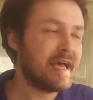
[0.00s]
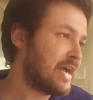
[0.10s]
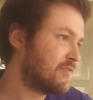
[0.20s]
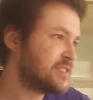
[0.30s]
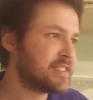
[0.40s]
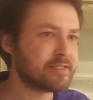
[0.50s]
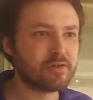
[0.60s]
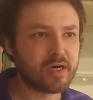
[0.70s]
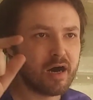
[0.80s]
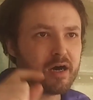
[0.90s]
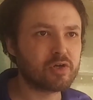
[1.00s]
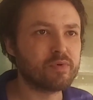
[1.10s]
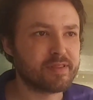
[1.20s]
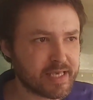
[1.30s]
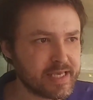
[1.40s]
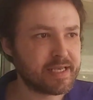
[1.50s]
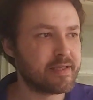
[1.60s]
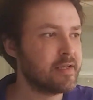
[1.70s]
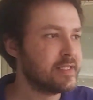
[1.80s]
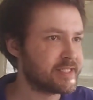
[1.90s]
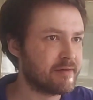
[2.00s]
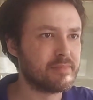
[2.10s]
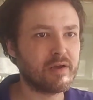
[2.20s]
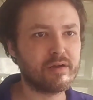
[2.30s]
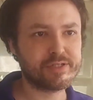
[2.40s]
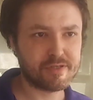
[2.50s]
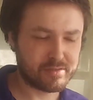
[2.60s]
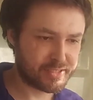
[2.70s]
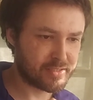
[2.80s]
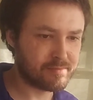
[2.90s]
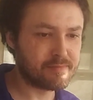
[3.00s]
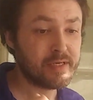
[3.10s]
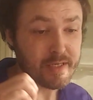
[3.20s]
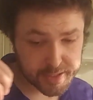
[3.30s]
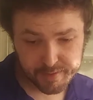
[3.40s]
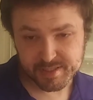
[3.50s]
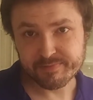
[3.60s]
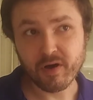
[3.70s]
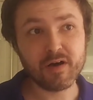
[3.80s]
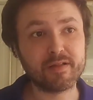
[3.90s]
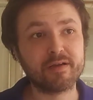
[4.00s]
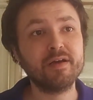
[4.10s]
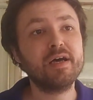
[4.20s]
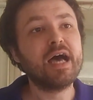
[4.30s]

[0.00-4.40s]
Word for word: every single cog within it, some larger, some some smaller